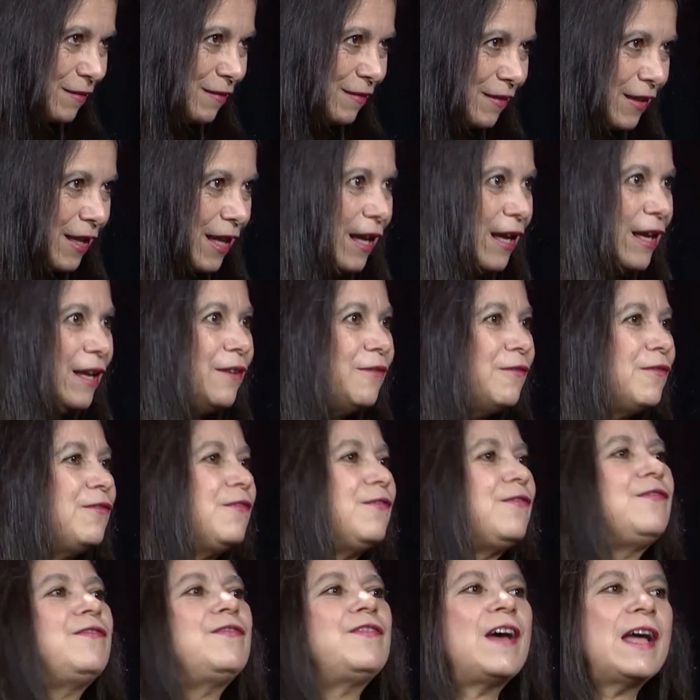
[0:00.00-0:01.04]
They
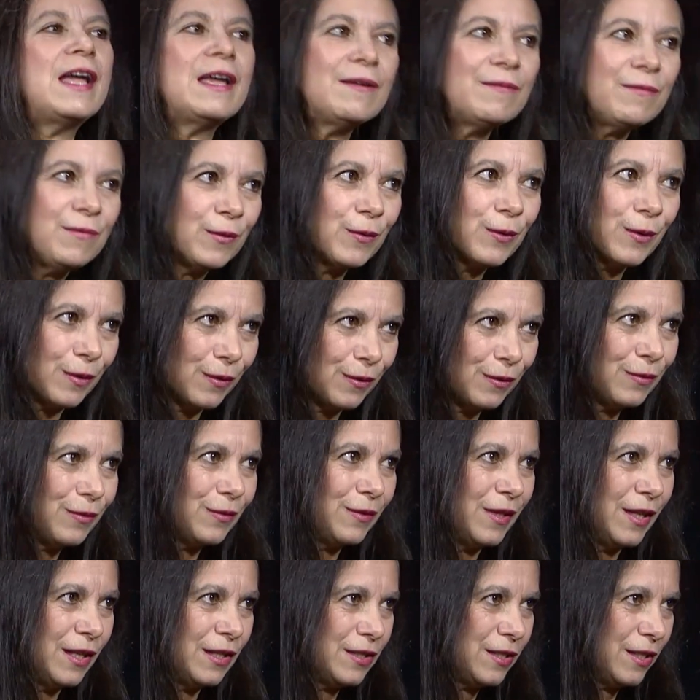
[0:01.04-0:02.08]
favor
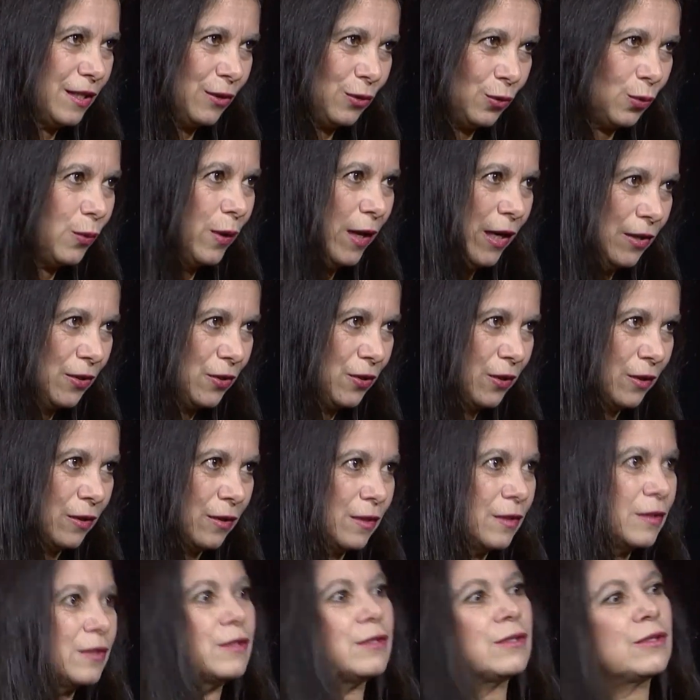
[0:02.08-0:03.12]
the situation.
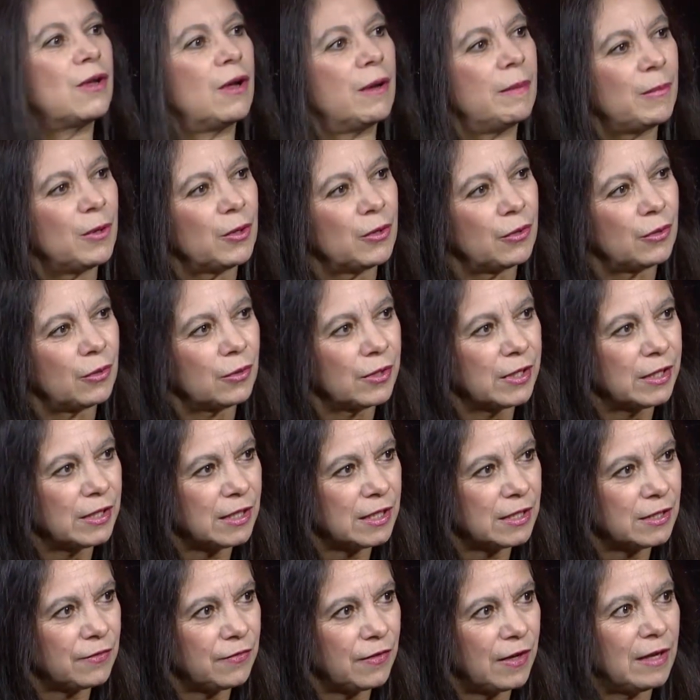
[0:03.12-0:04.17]
Some
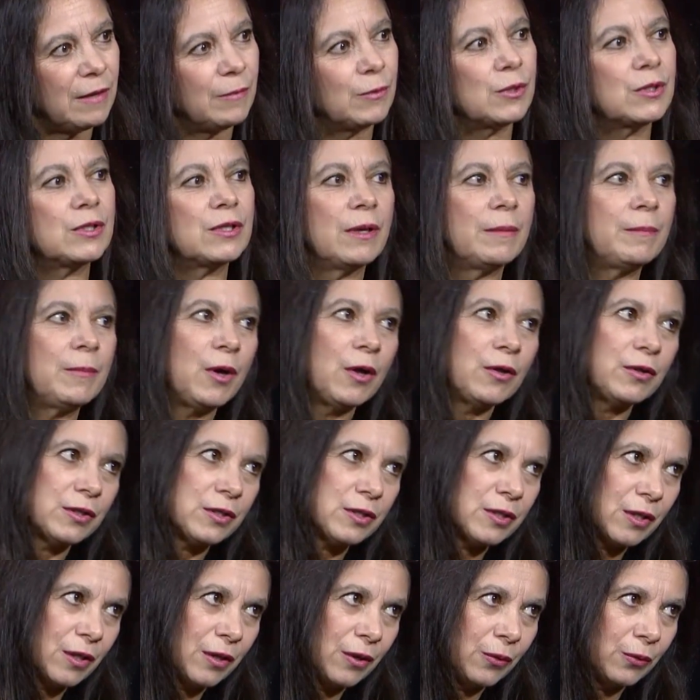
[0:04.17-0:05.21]
authorities favor, some others
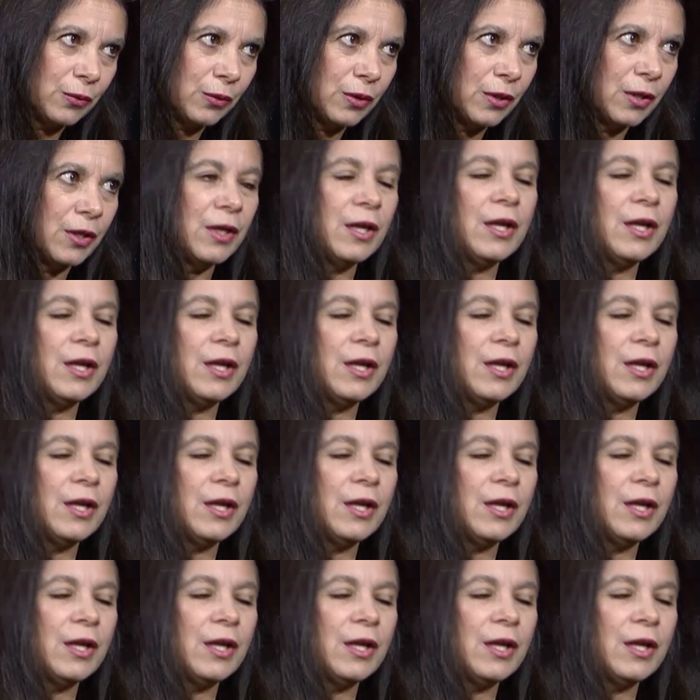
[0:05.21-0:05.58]
don't.